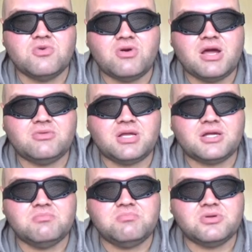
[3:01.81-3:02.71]
around
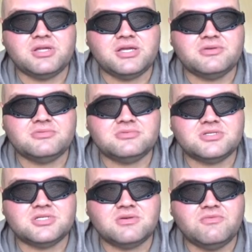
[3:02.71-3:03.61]
like a bullet
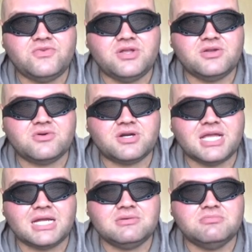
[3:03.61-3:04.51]
or something, or a
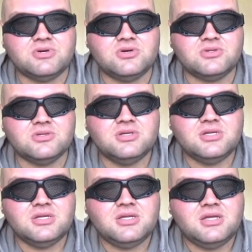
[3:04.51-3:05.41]
cannonball.
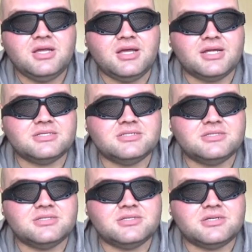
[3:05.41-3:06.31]

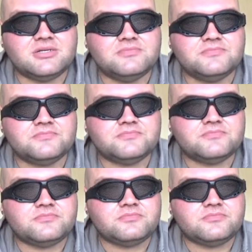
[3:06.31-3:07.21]
And
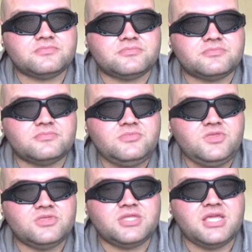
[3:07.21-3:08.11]

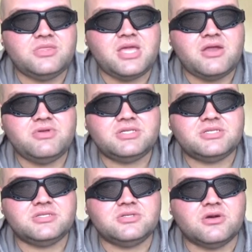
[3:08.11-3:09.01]
then there
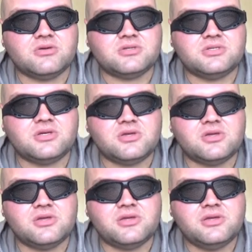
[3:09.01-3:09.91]
is
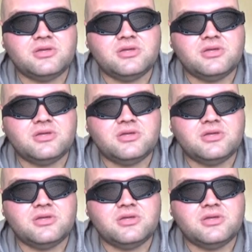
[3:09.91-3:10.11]
Dr.